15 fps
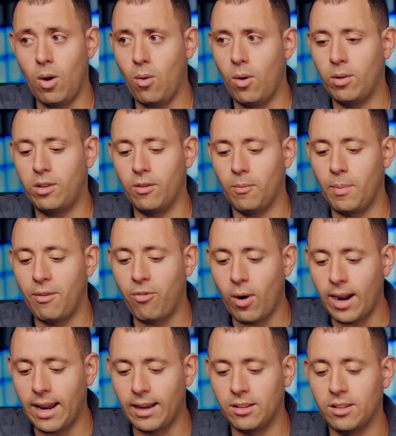So before I
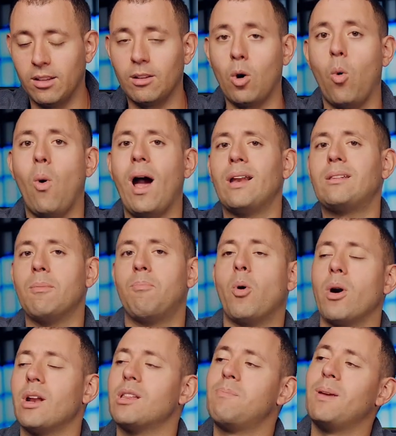get into this, why it's
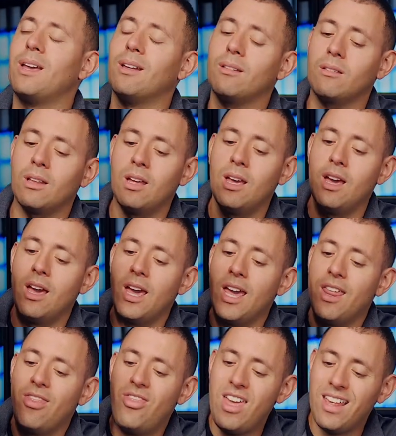important is because
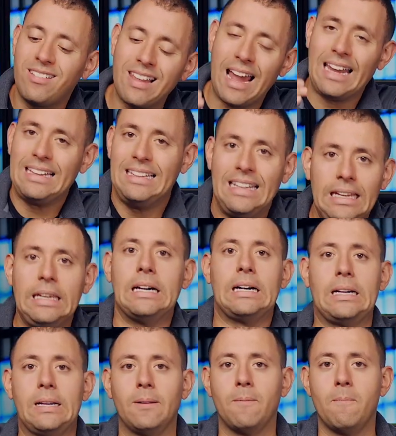this idea,